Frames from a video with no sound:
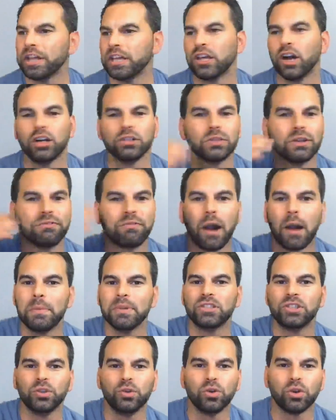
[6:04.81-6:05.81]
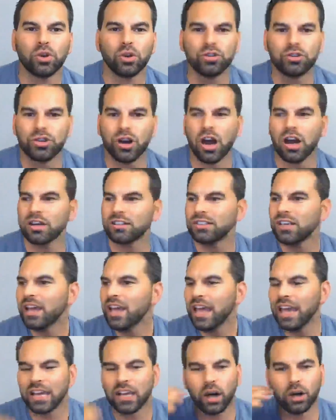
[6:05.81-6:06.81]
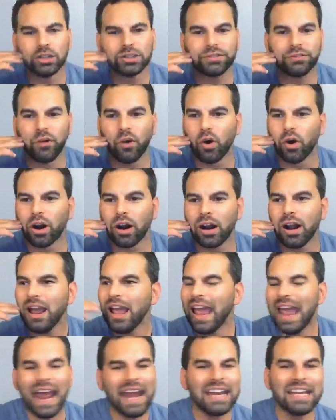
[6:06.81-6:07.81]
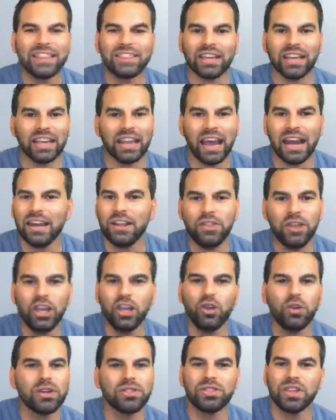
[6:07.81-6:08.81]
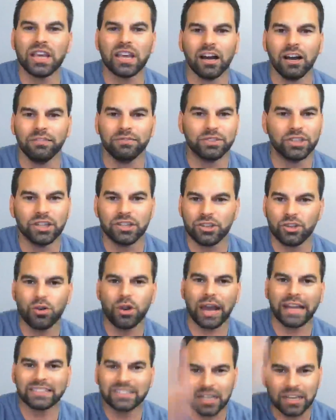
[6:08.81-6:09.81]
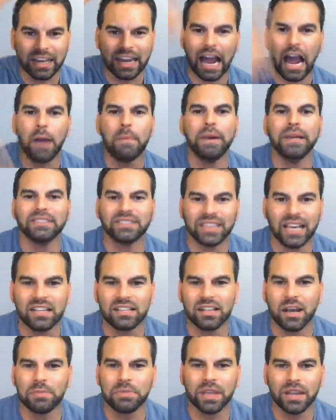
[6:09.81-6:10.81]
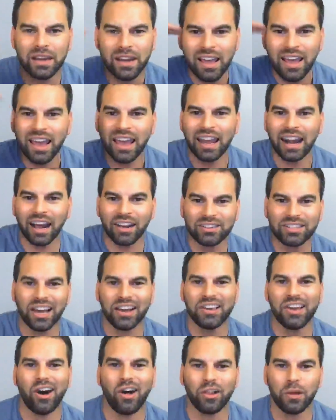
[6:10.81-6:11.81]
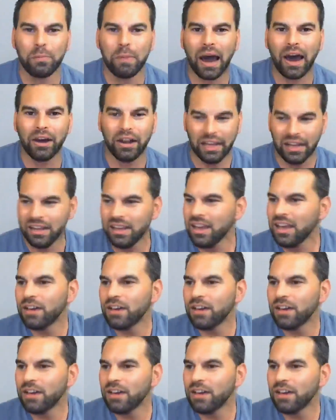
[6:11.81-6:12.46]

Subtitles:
It goes with pharmaceutical drugs. It goes for anything you can think of. You guys can comment and say something, and I'll tell you all about it.